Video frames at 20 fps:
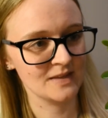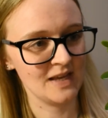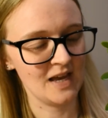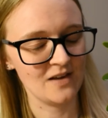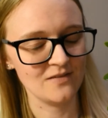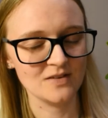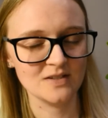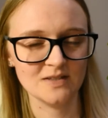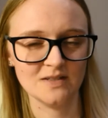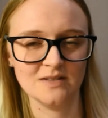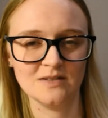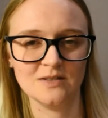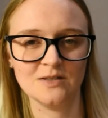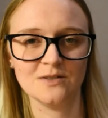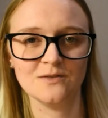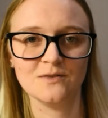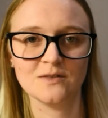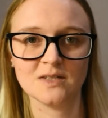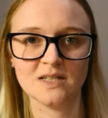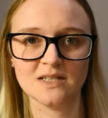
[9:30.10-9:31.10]
have a
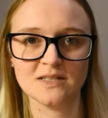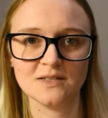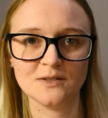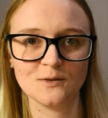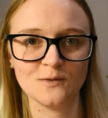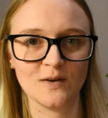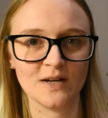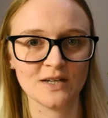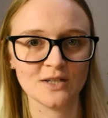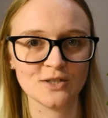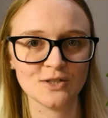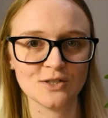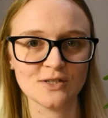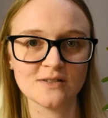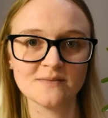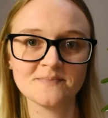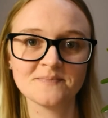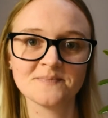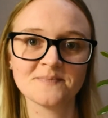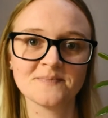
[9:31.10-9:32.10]
sense of
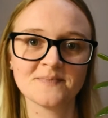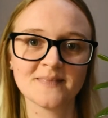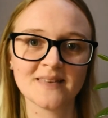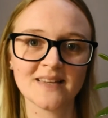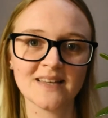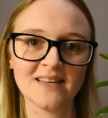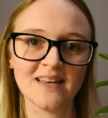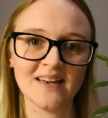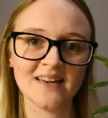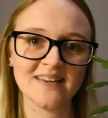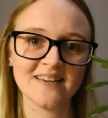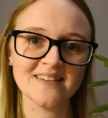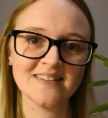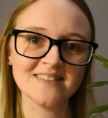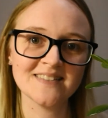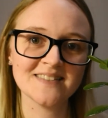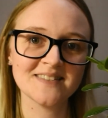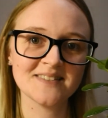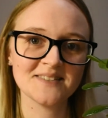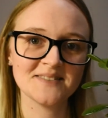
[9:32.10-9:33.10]
satisfaction, I
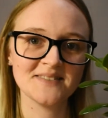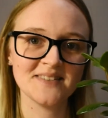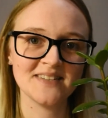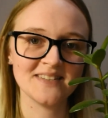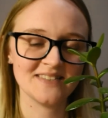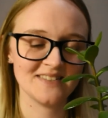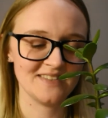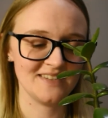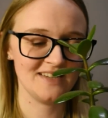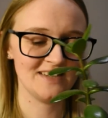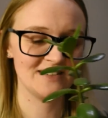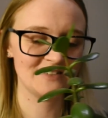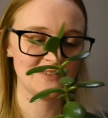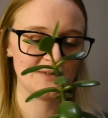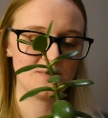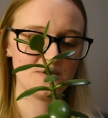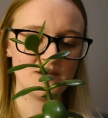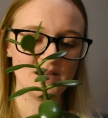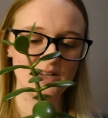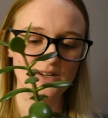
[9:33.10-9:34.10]
guess, at seeing
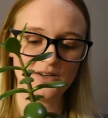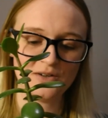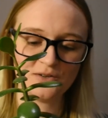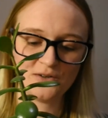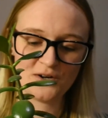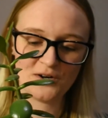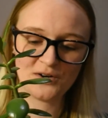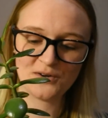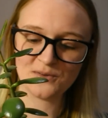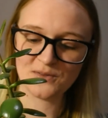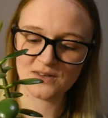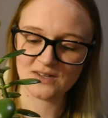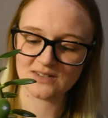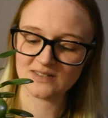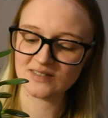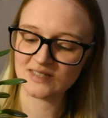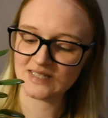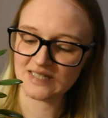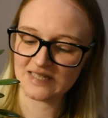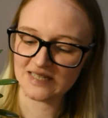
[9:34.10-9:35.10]
something grow
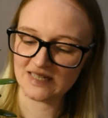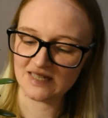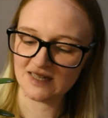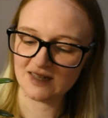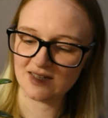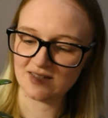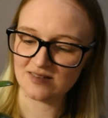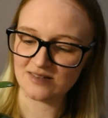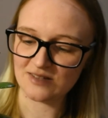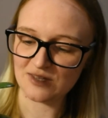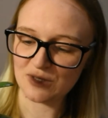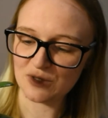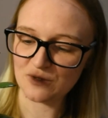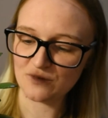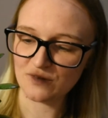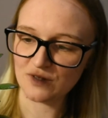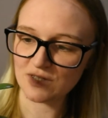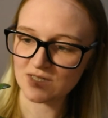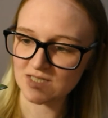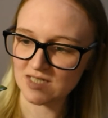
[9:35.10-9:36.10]
that
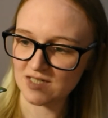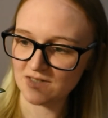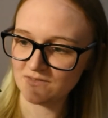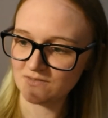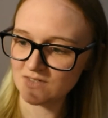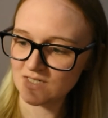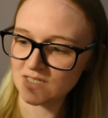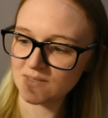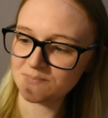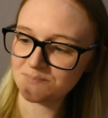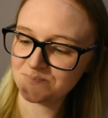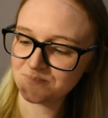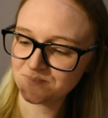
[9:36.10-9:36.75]
you've looked after.